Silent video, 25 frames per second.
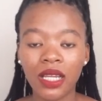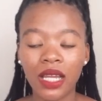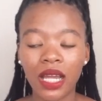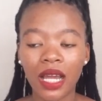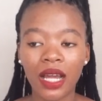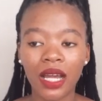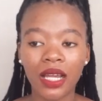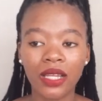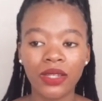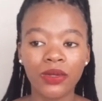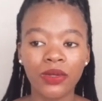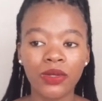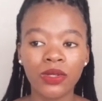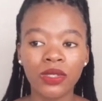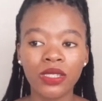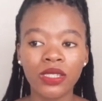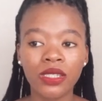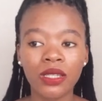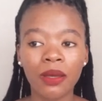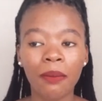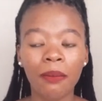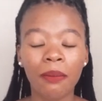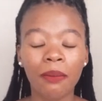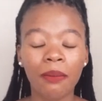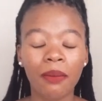I used
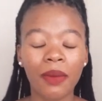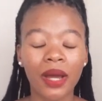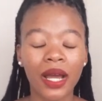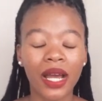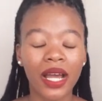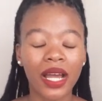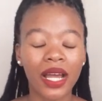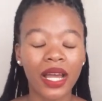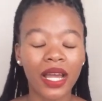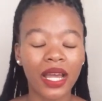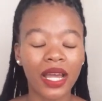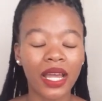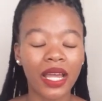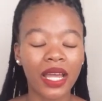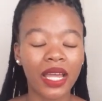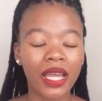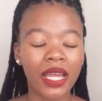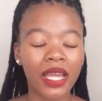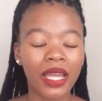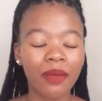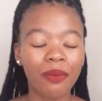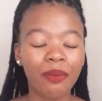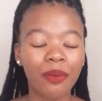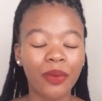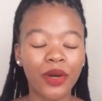
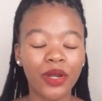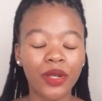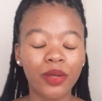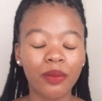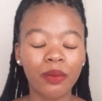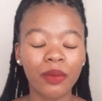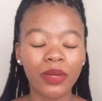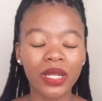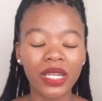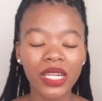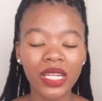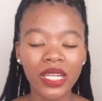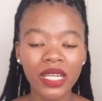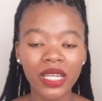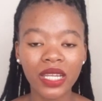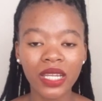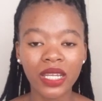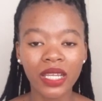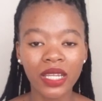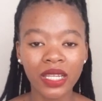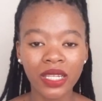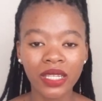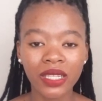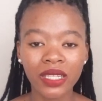my Podmoney.